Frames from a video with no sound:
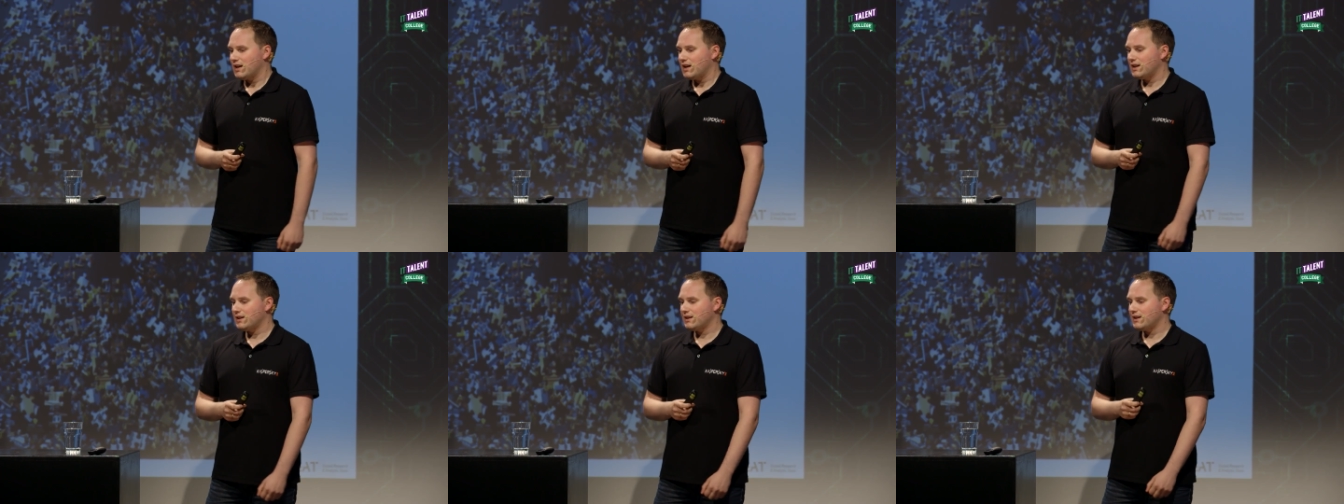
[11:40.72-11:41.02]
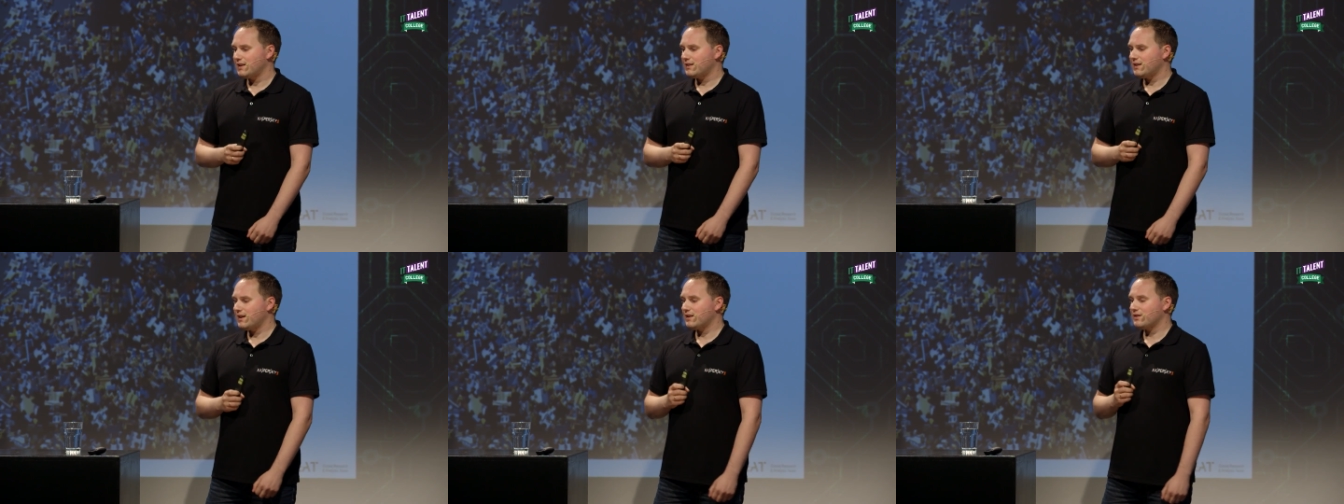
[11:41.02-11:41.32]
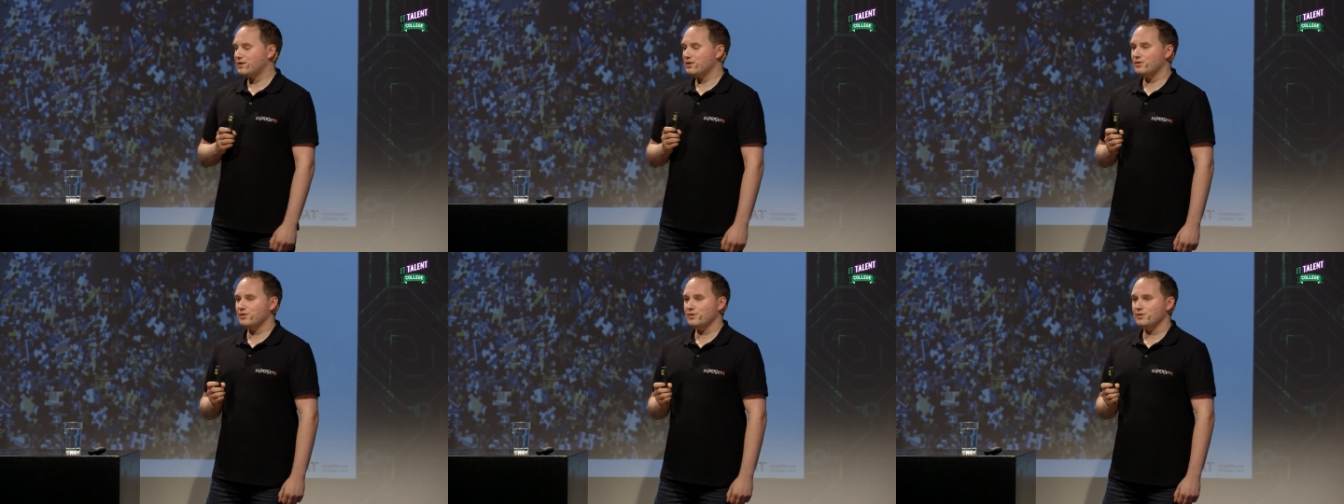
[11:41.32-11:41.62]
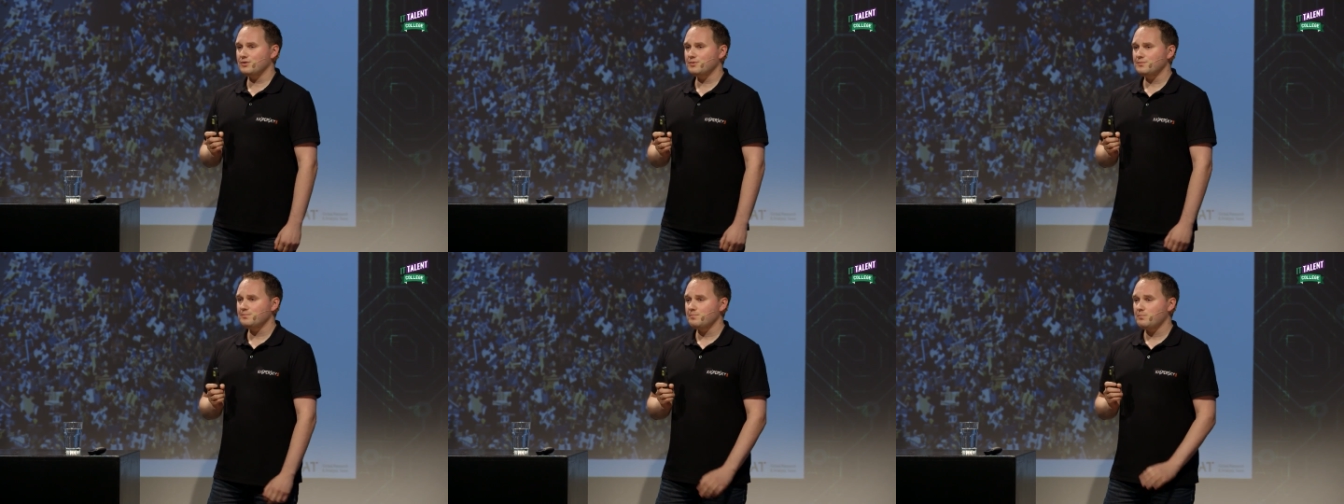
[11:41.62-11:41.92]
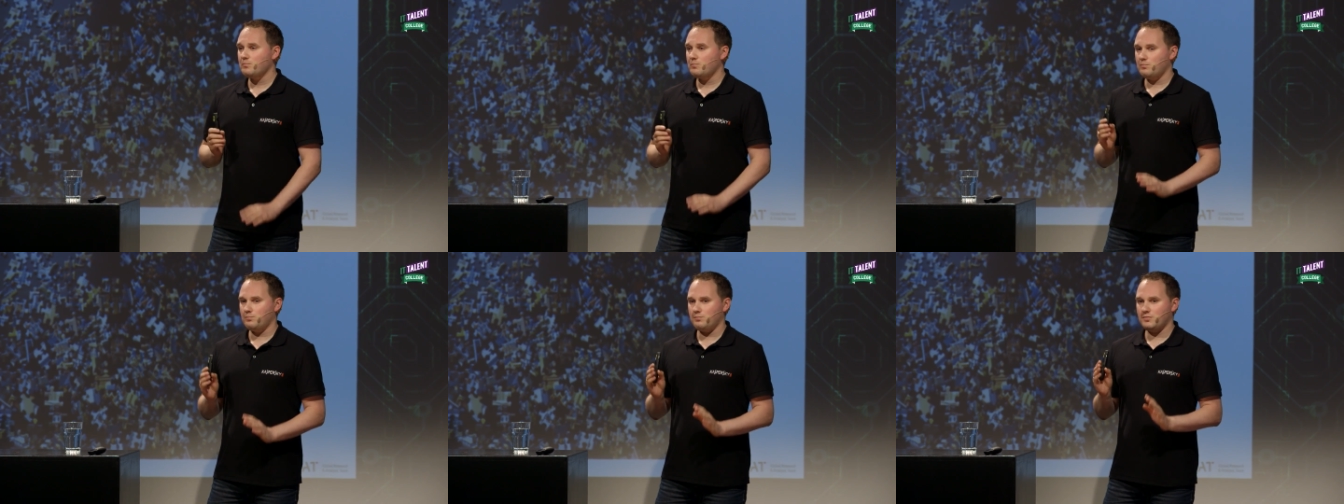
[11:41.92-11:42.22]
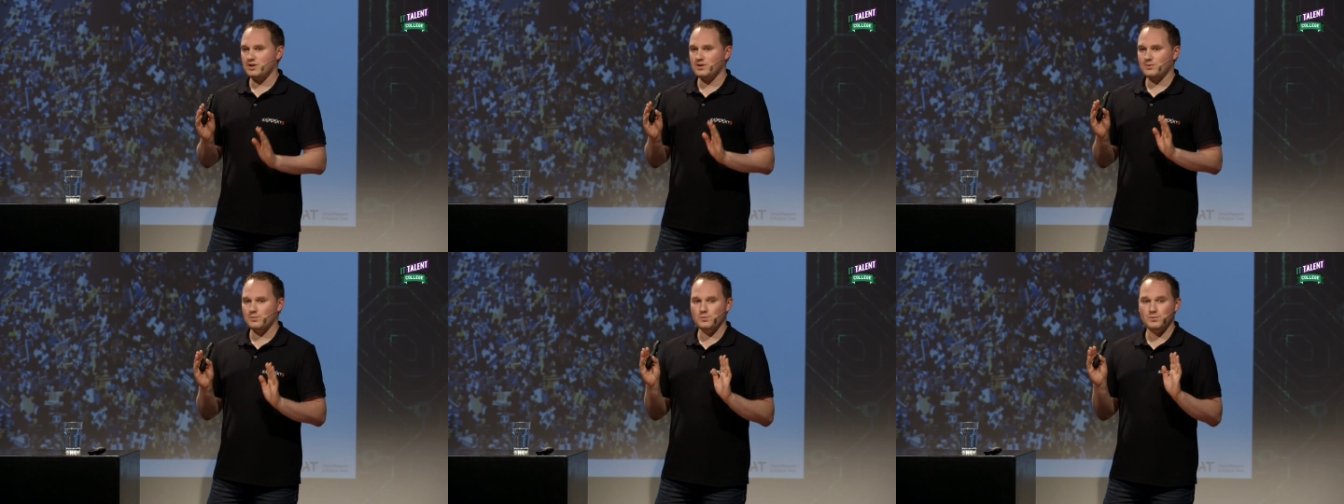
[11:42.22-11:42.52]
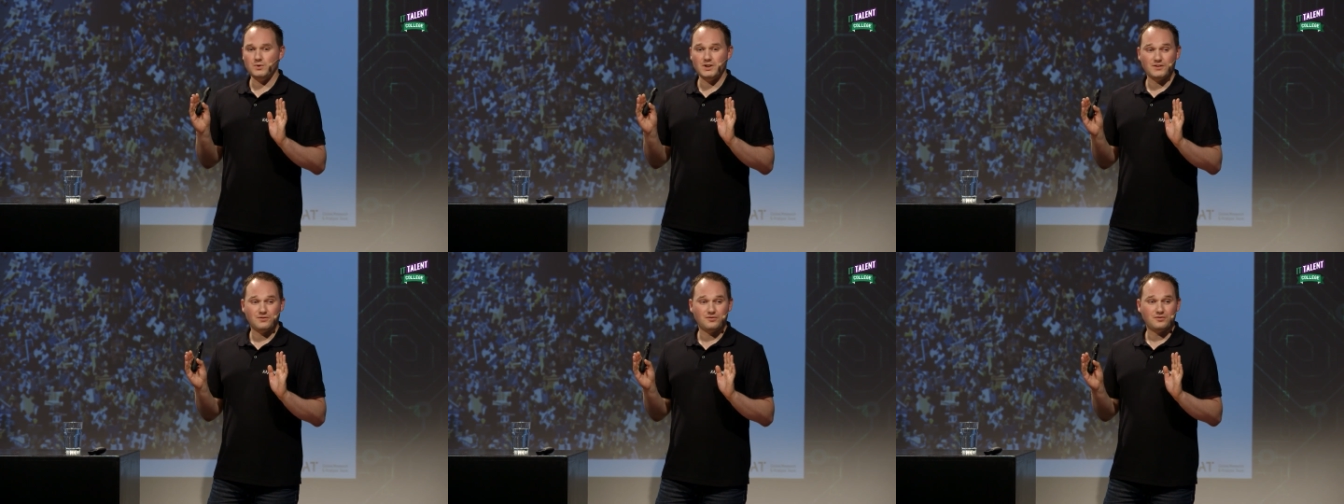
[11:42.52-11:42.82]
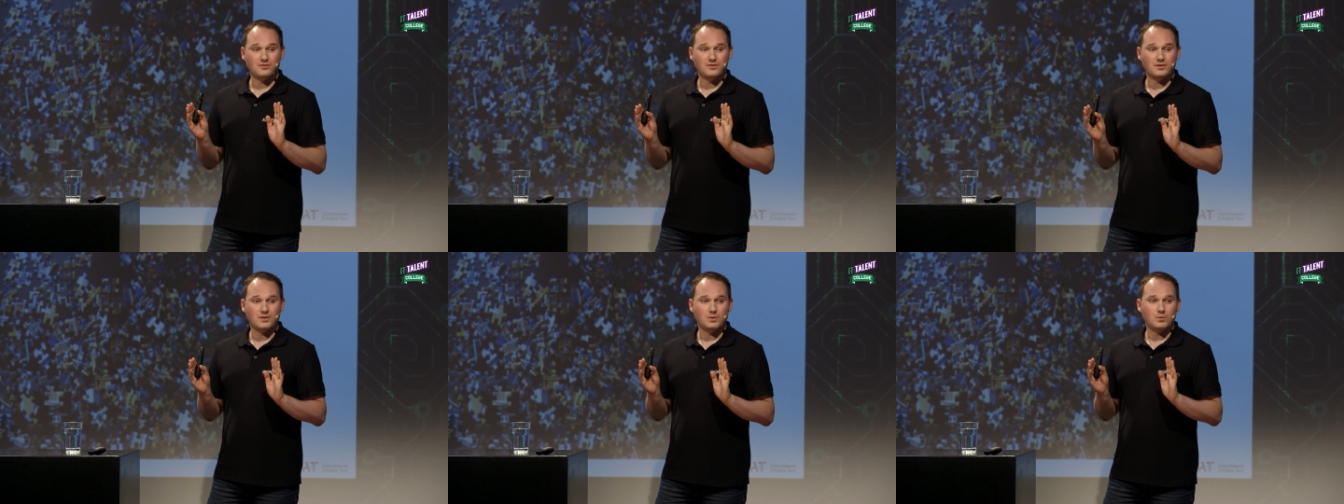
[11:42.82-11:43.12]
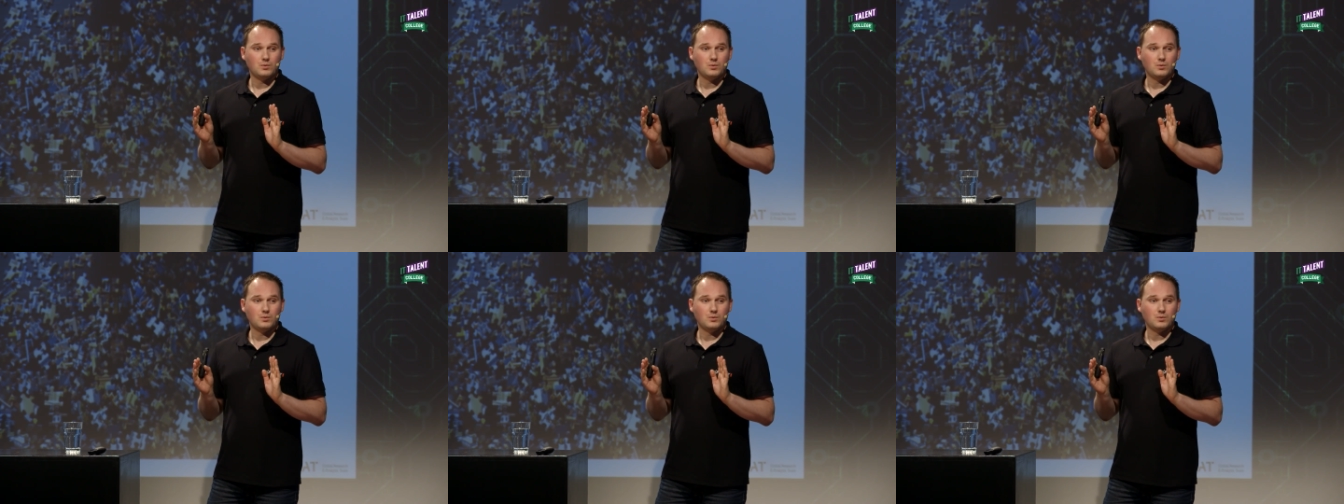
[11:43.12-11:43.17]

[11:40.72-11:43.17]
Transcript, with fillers: And that had to do, but with,